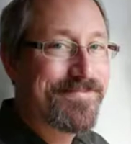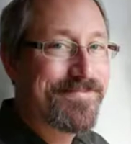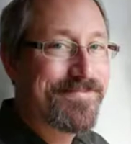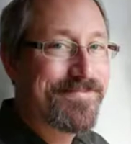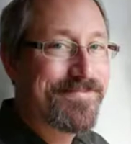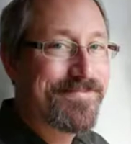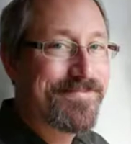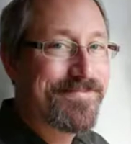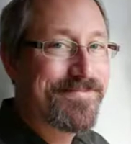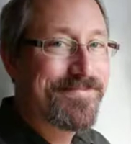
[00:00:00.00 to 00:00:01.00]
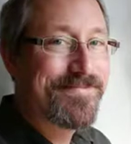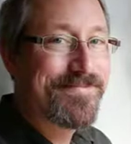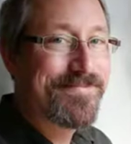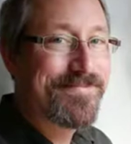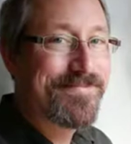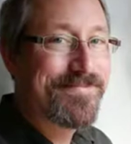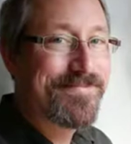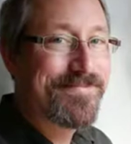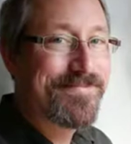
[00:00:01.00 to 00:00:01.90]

(silence)